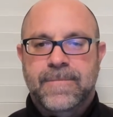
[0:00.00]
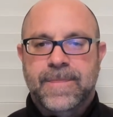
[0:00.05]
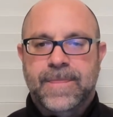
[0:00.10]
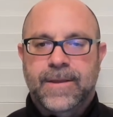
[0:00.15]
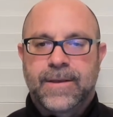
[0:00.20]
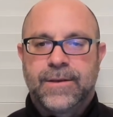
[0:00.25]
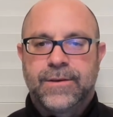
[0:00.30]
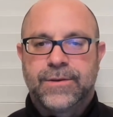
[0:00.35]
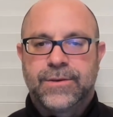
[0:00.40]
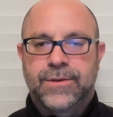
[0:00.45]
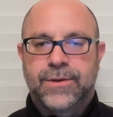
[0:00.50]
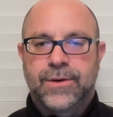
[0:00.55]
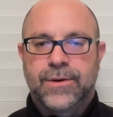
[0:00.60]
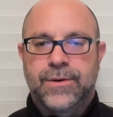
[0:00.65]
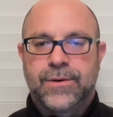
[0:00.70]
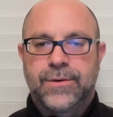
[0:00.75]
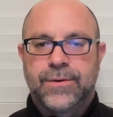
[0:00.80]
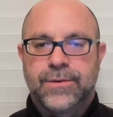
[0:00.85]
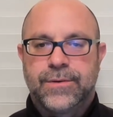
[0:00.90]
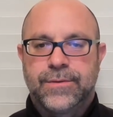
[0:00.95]

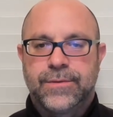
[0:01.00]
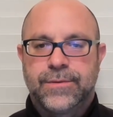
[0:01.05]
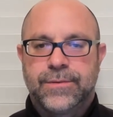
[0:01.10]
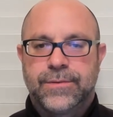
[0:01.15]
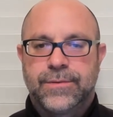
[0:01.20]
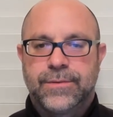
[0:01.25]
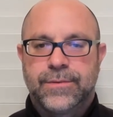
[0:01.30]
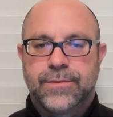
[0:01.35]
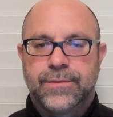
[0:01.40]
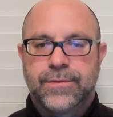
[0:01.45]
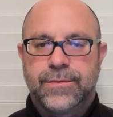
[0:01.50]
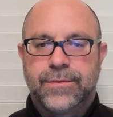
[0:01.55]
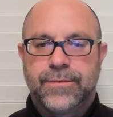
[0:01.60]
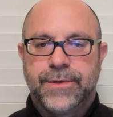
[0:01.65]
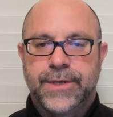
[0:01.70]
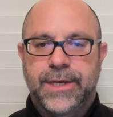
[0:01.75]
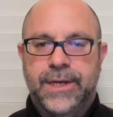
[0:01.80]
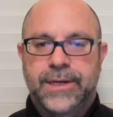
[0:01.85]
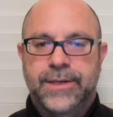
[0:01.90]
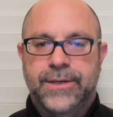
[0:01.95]
So
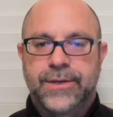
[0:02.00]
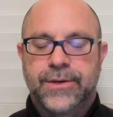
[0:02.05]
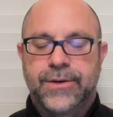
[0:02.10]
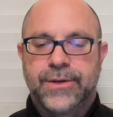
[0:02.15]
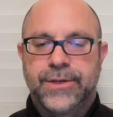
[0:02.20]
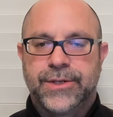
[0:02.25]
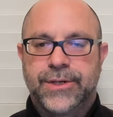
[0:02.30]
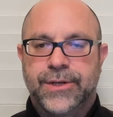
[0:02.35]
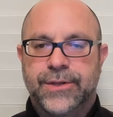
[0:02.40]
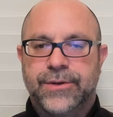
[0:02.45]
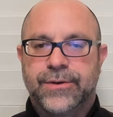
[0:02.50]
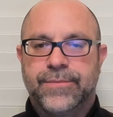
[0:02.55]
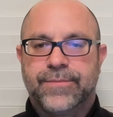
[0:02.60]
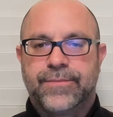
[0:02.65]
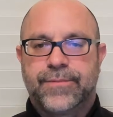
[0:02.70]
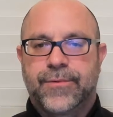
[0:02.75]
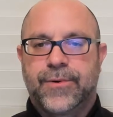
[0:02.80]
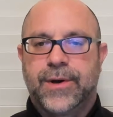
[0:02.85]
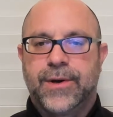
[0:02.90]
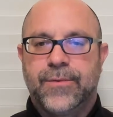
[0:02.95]
we got to know each other
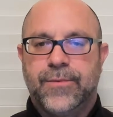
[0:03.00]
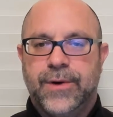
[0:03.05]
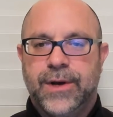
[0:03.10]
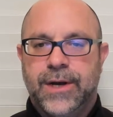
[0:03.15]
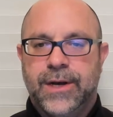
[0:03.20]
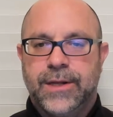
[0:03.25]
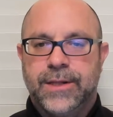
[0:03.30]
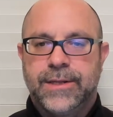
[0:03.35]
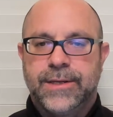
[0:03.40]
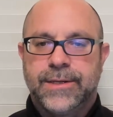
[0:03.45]
quite well.